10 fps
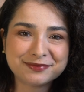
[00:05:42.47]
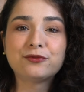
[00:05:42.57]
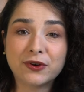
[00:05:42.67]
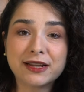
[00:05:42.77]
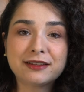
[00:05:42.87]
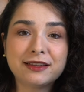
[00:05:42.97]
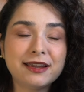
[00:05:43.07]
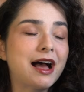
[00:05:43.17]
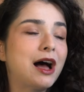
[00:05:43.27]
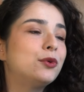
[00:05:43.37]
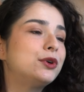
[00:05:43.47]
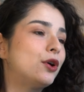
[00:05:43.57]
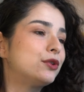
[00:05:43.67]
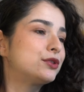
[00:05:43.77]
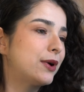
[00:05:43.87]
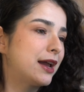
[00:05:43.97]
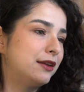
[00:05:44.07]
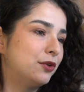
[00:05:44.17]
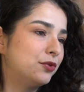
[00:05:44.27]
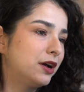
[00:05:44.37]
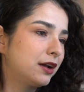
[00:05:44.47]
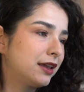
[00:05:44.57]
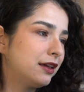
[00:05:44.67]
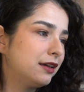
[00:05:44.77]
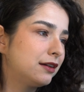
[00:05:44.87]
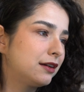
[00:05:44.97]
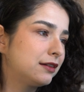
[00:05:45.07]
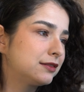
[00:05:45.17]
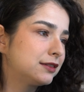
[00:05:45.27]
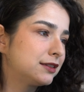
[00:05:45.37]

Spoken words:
Finally, I would also add a rug here